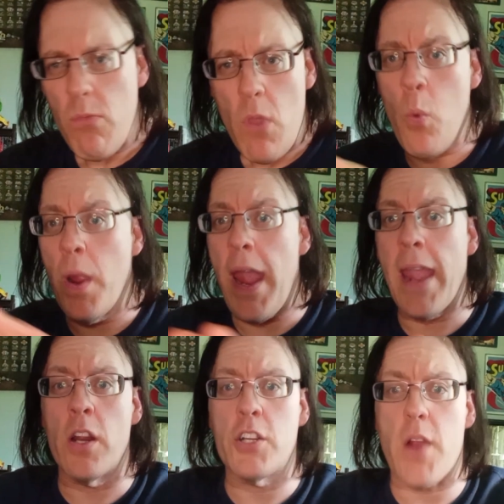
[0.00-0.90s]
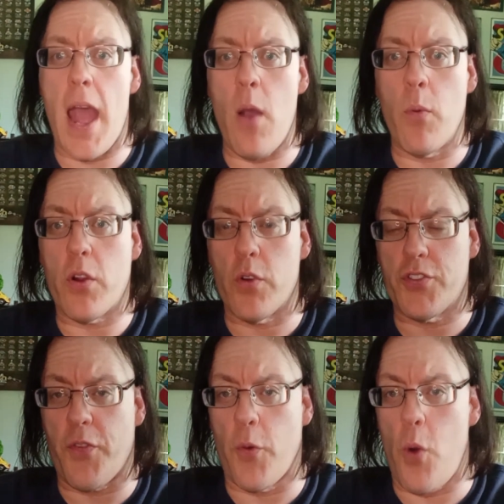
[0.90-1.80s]
We ain't going to try a
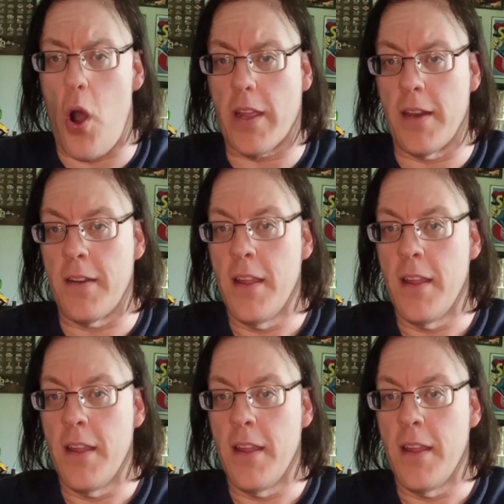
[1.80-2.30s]
Christopher Walken